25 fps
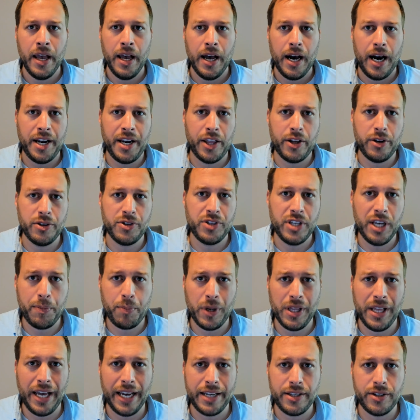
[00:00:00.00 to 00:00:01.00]
Another tip
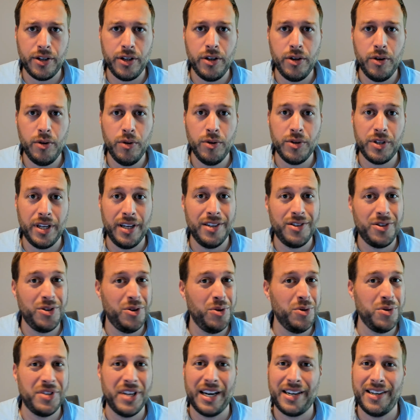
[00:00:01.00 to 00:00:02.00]
we like to use is
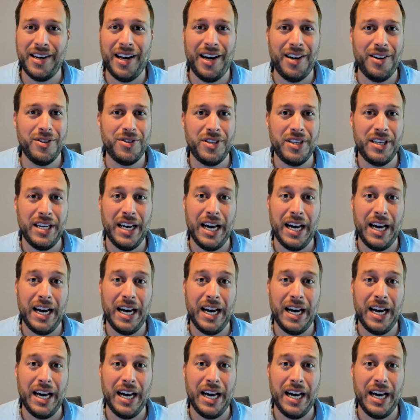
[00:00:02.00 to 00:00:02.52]
use technology.